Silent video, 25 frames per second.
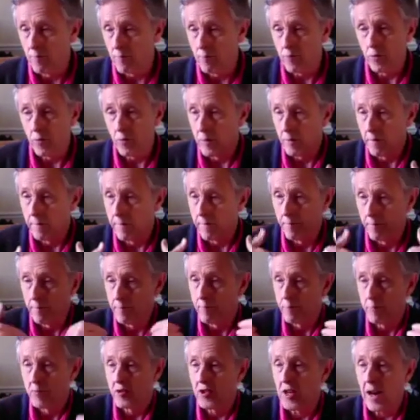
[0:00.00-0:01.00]
sort of
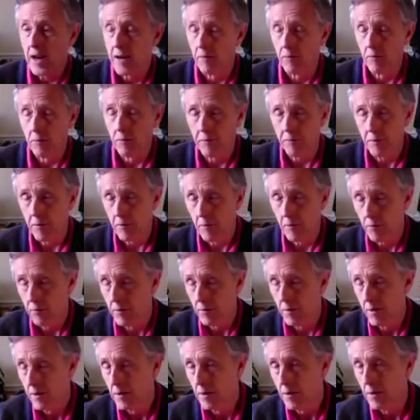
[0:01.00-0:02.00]
channel through
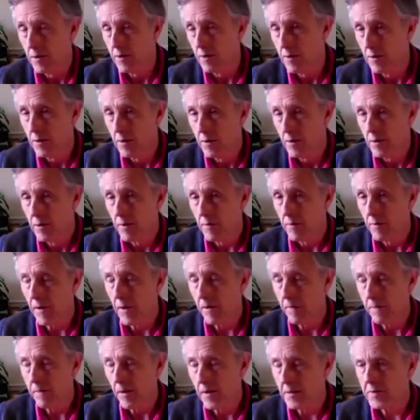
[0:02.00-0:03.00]

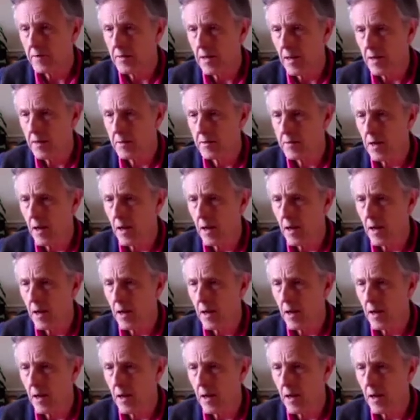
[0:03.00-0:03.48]
their felt sense.